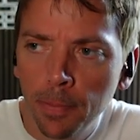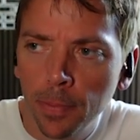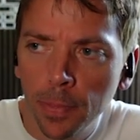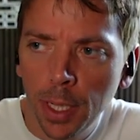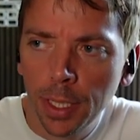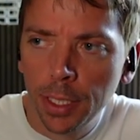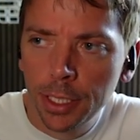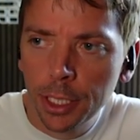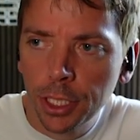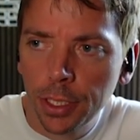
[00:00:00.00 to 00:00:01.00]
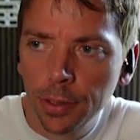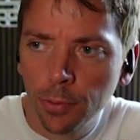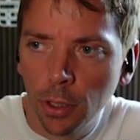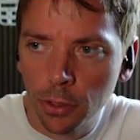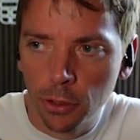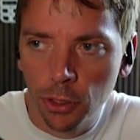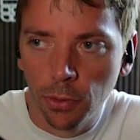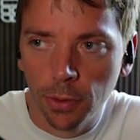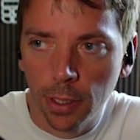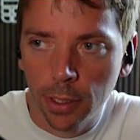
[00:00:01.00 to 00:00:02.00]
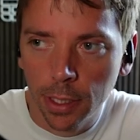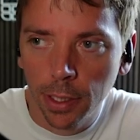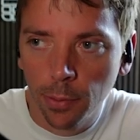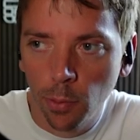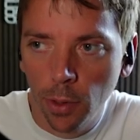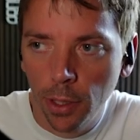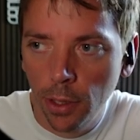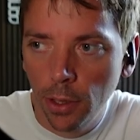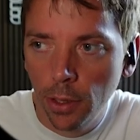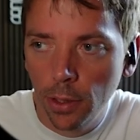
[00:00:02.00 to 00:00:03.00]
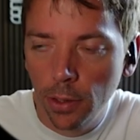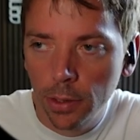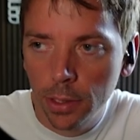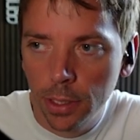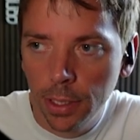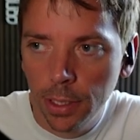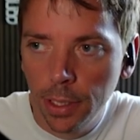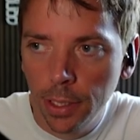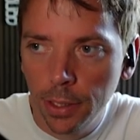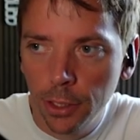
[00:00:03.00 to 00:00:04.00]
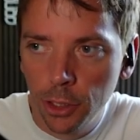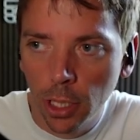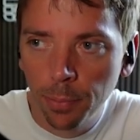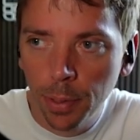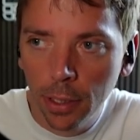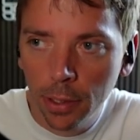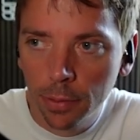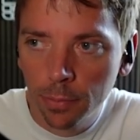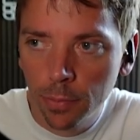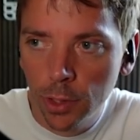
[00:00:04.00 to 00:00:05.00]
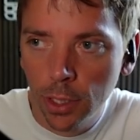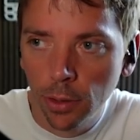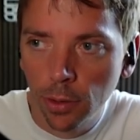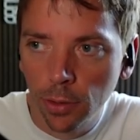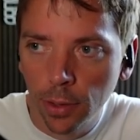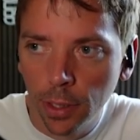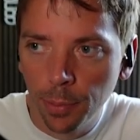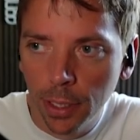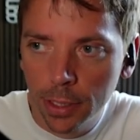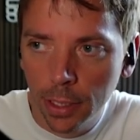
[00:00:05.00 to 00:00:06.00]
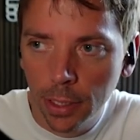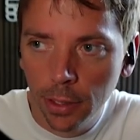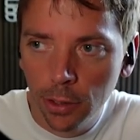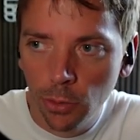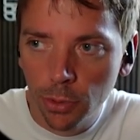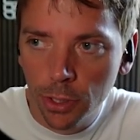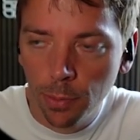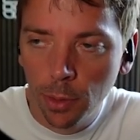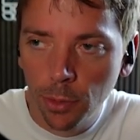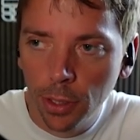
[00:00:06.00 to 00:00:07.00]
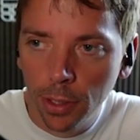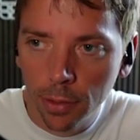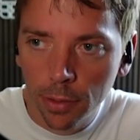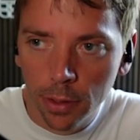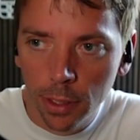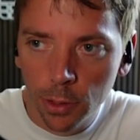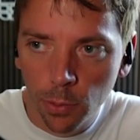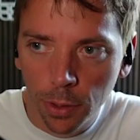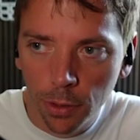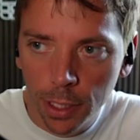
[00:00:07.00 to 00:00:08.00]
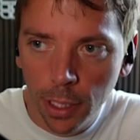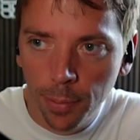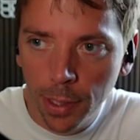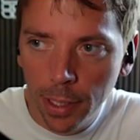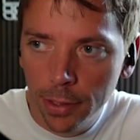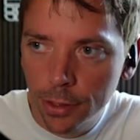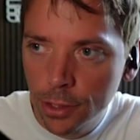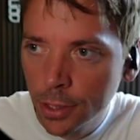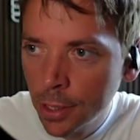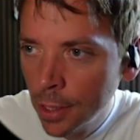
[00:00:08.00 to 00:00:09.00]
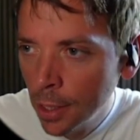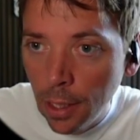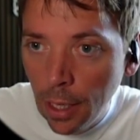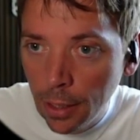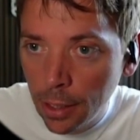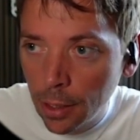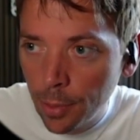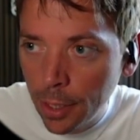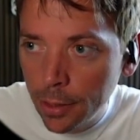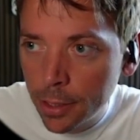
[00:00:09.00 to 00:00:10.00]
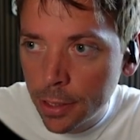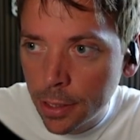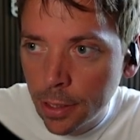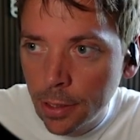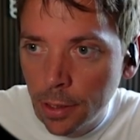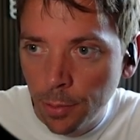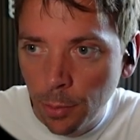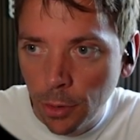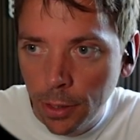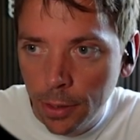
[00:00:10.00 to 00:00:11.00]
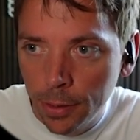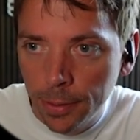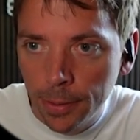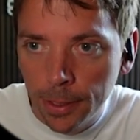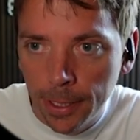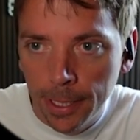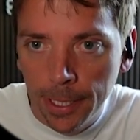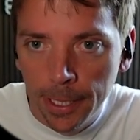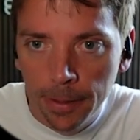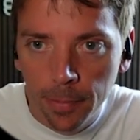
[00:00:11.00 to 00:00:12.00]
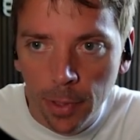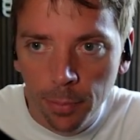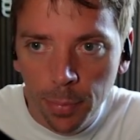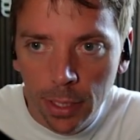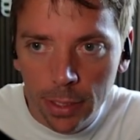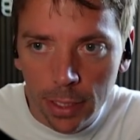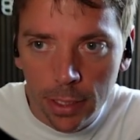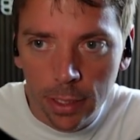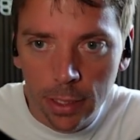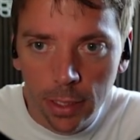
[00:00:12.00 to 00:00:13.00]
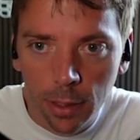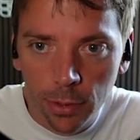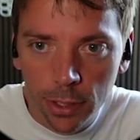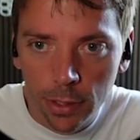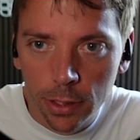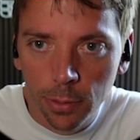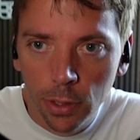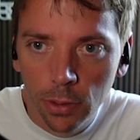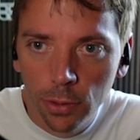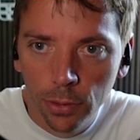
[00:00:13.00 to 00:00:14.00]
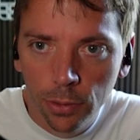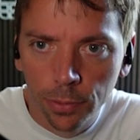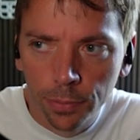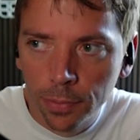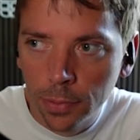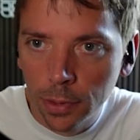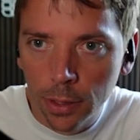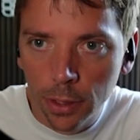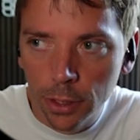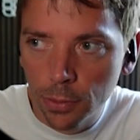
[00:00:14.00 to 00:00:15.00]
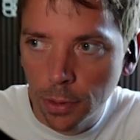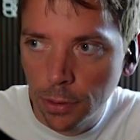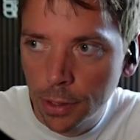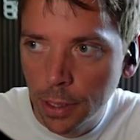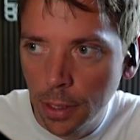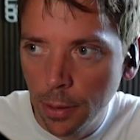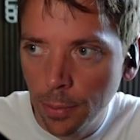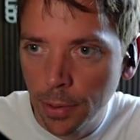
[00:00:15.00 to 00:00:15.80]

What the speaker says: In addition, we also show things like where did the job peak? So it peaked at 82% memory. This runner type has 8 gigabytes of memory. It peaked at 69% CPU. This runner type